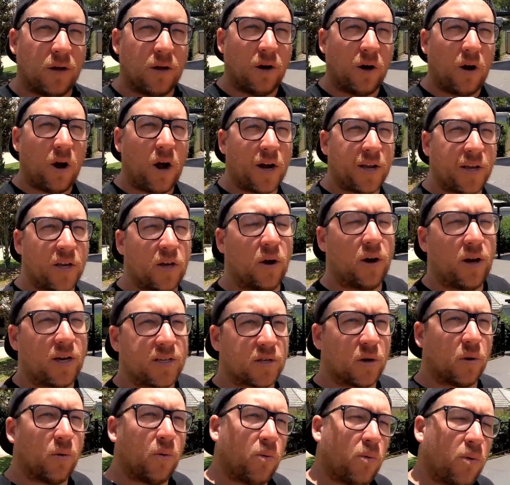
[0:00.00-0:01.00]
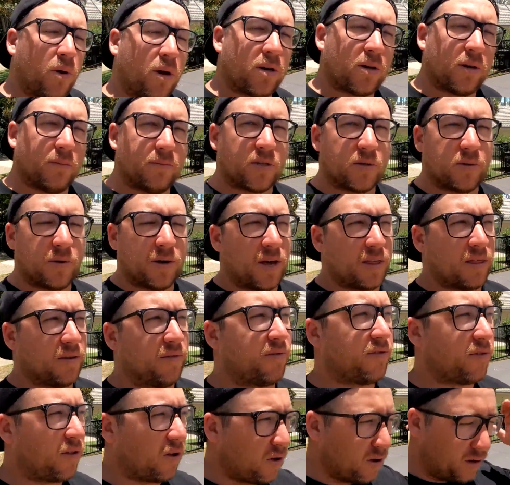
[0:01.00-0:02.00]
Alright guys, welcome to another
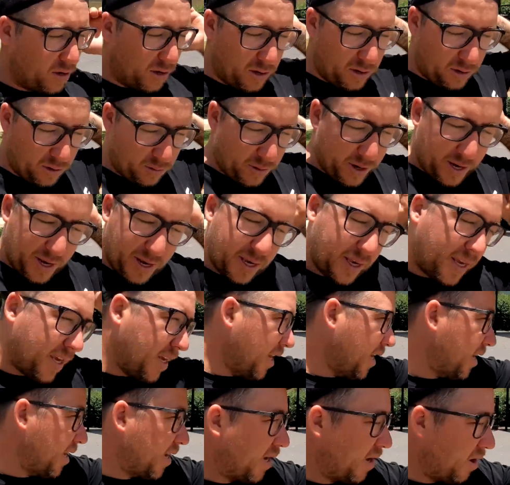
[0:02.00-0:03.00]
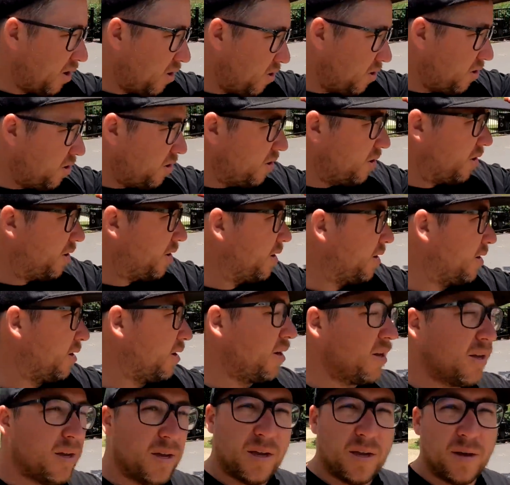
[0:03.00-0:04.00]
vlog. We're here on
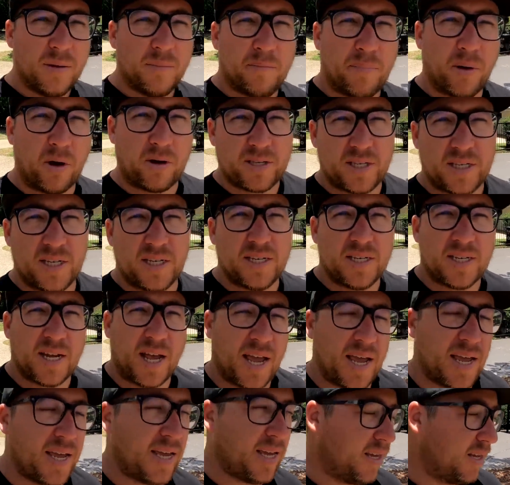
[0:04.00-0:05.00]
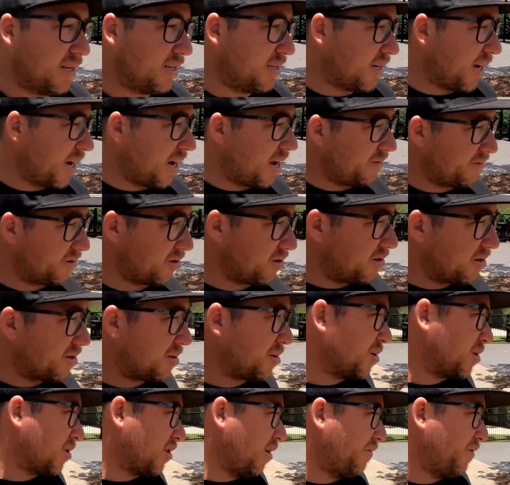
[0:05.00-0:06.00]
Boxing Day, day after
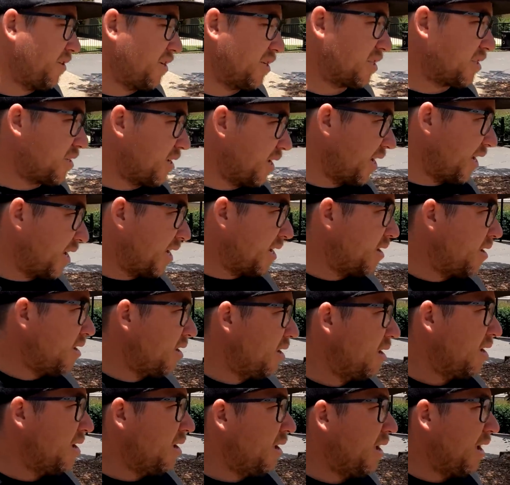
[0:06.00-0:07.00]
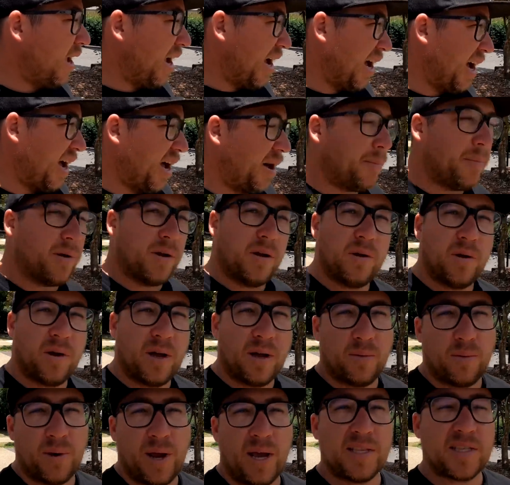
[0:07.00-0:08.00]
Christmas obviously.
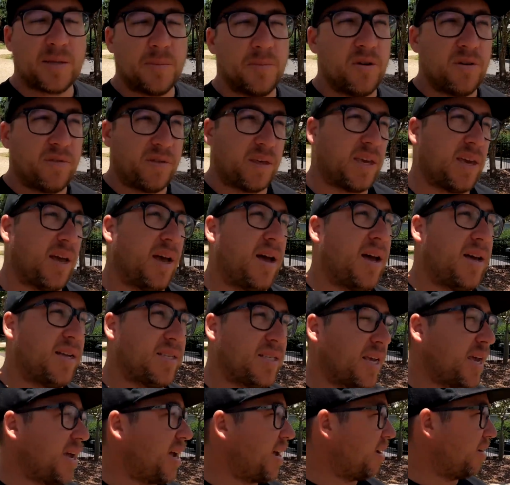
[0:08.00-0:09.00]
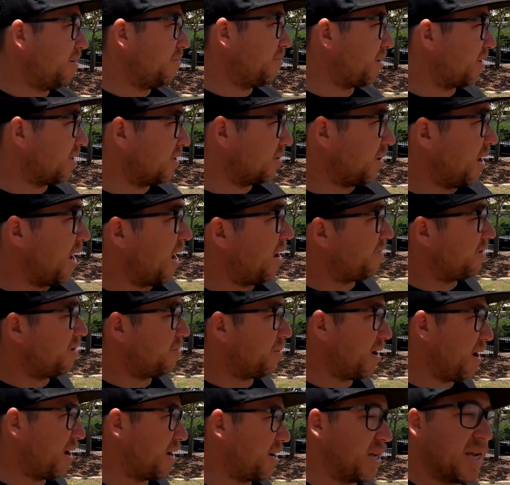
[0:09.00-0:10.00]
We had to move the cars out because we're having a
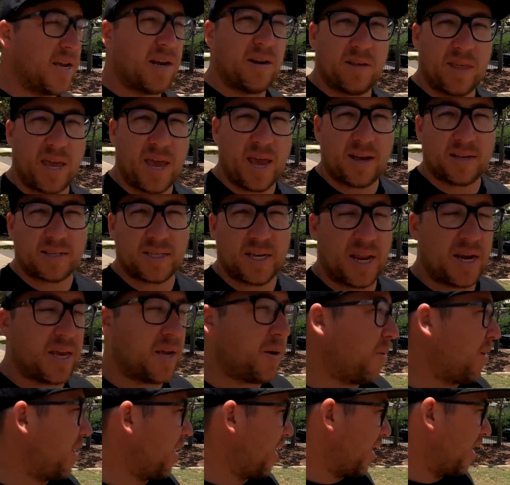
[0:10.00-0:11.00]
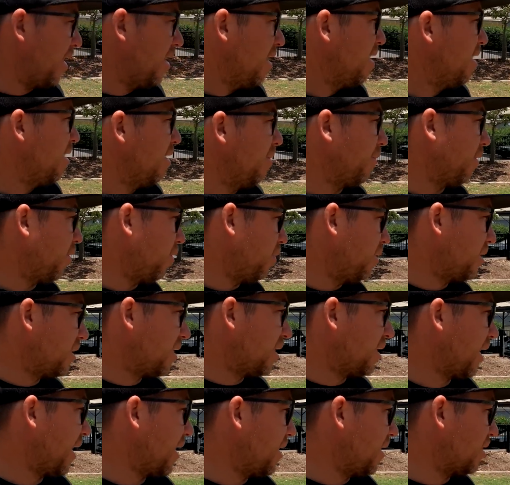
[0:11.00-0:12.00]
party here at the house anyway, but I wanted
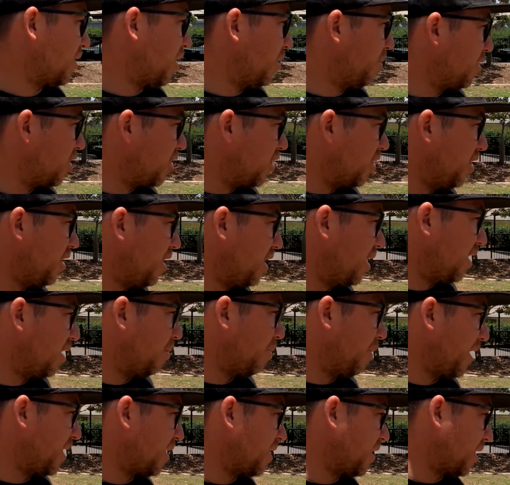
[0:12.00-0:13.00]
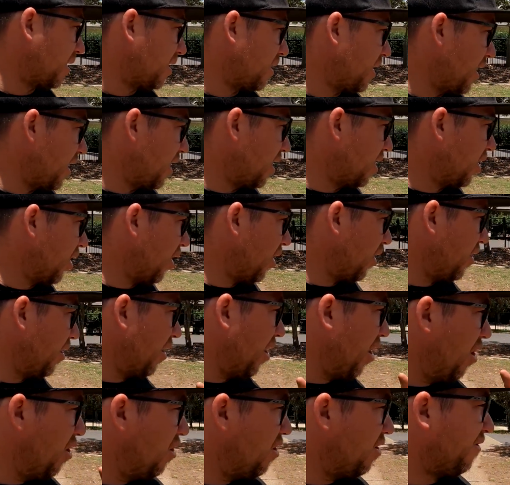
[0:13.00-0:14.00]
to take this opportunity to basically go
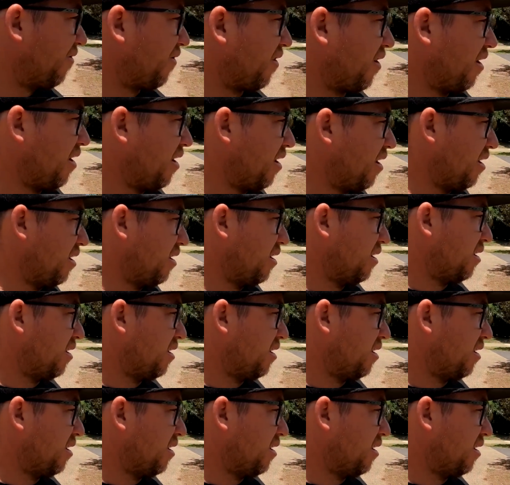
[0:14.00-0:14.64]
over